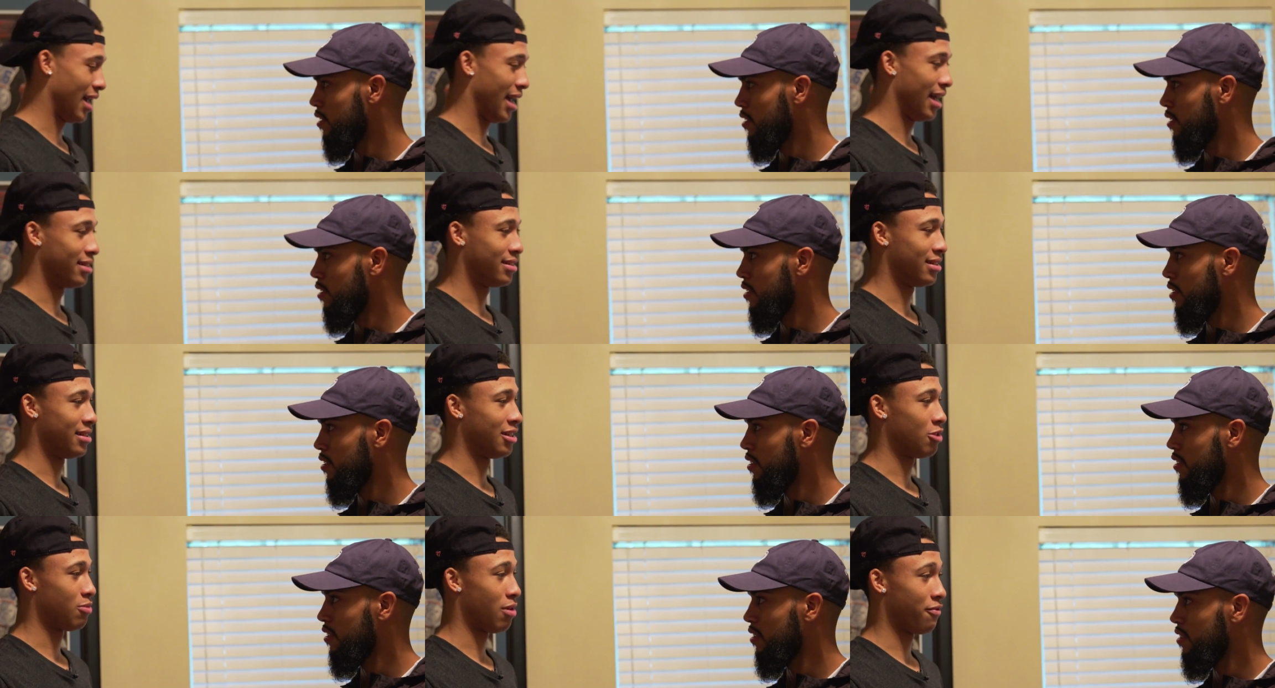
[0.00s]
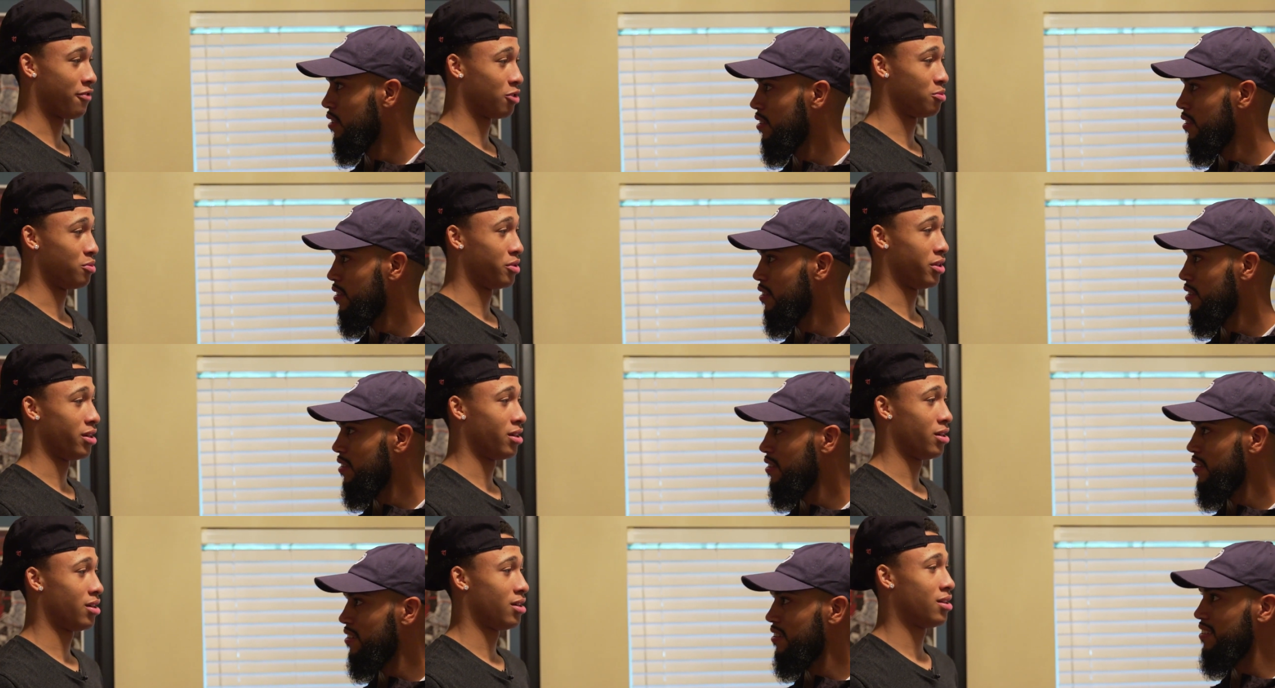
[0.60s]
Speaker 1: Kansas. That was my freshman
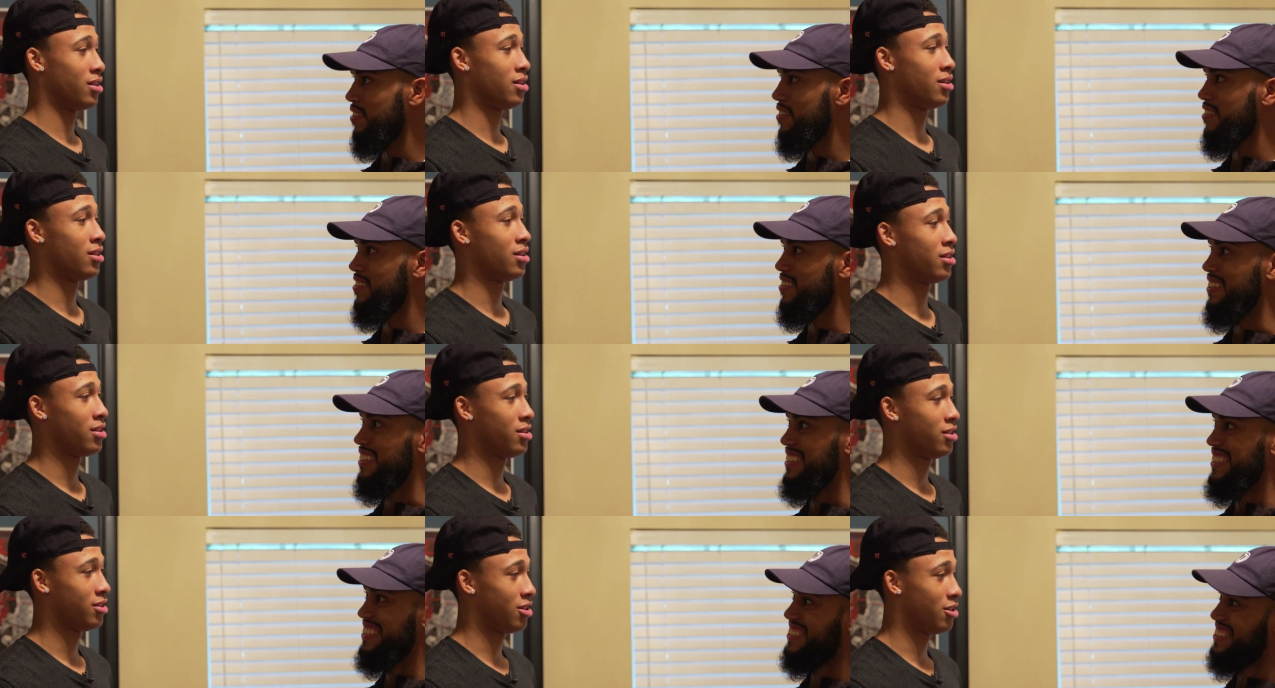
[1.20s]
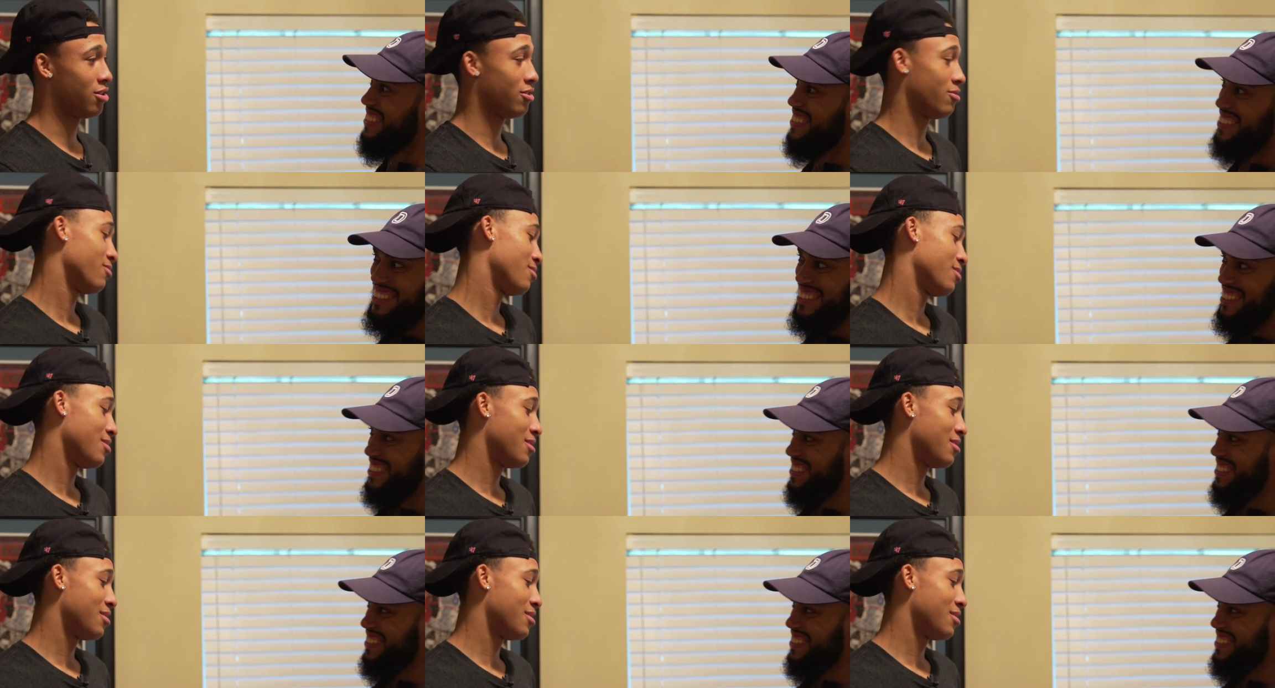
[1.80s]
year. So,